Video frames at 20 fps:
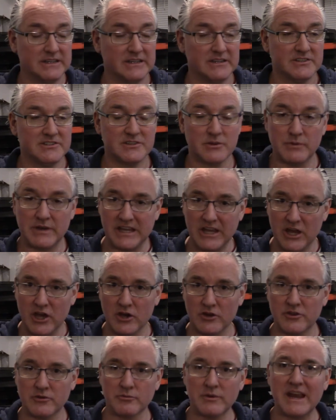so we
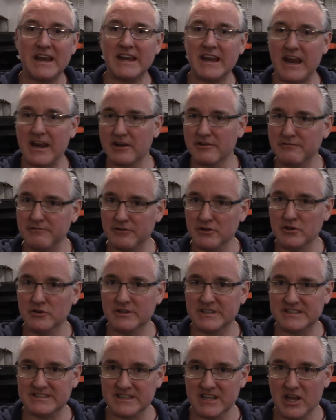go, the radiator fluid
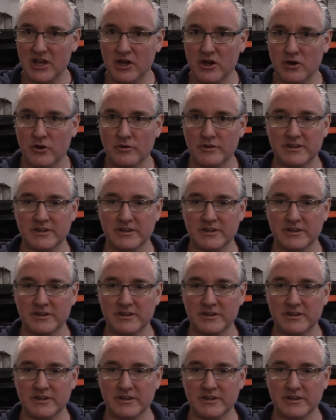is low,